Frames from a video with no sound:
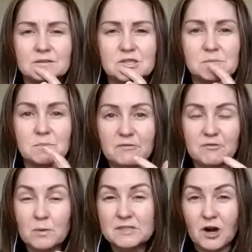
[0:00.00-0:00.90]
just
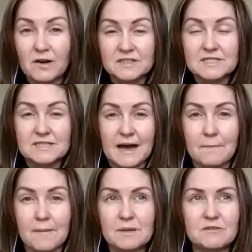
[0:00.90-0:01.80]
before we dive into that,
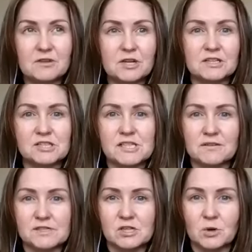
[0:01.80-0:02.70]
maybe if you can just give
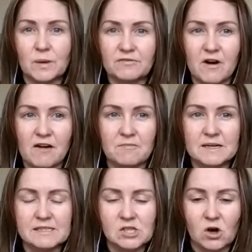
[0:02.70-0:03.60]
us a quick 5
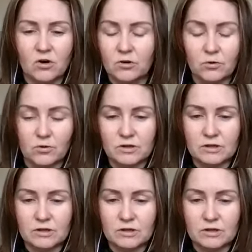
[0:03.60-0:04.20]
minutes on, or